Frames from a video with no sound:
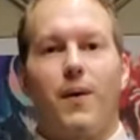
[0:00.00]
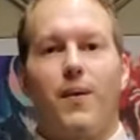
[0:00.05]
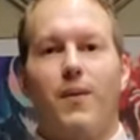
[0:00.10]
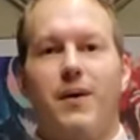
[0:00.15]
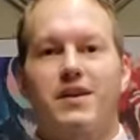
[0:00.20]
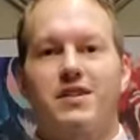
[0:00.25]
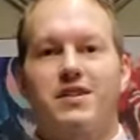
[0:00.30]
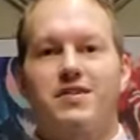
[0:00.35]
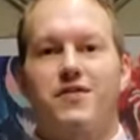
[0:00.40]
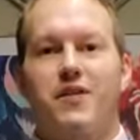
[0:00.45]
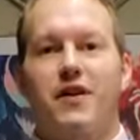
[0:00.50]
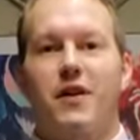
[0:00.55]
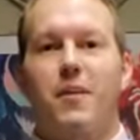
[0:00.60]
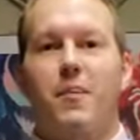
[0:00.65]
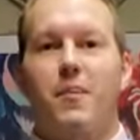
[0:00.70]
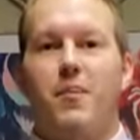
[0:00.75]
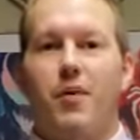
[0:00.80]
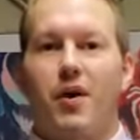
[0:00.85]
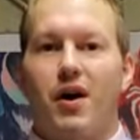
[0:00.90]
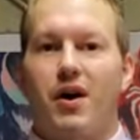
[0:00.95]
we just found a
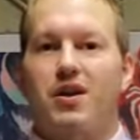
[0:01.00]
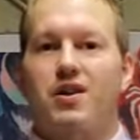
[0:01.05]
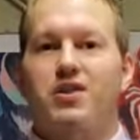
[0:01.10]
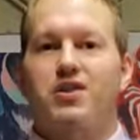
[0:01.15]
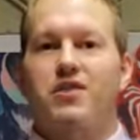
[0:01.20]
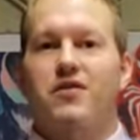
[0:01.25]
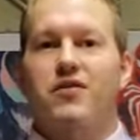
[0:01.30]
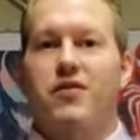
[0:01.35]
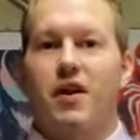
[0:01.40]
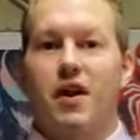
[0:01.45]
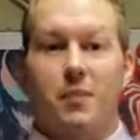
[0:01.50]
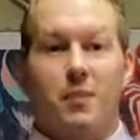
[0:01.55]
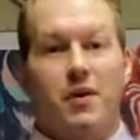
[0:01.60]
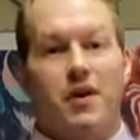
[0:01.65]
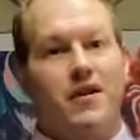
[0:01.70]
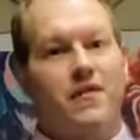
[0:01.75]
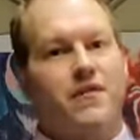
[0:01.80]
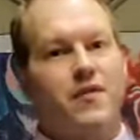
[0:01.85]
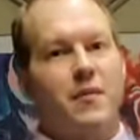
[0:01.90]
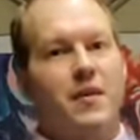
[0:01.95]
bunch of HIPAA
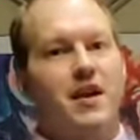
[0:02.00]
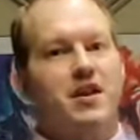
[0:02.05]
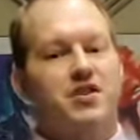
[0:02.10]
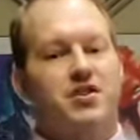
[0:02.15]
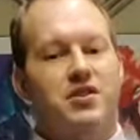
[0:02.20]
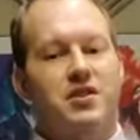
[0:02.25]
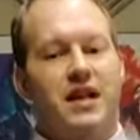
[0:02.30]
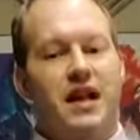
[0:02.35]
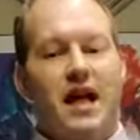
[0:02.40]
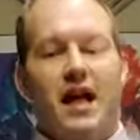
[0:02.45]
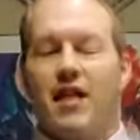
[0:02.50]
information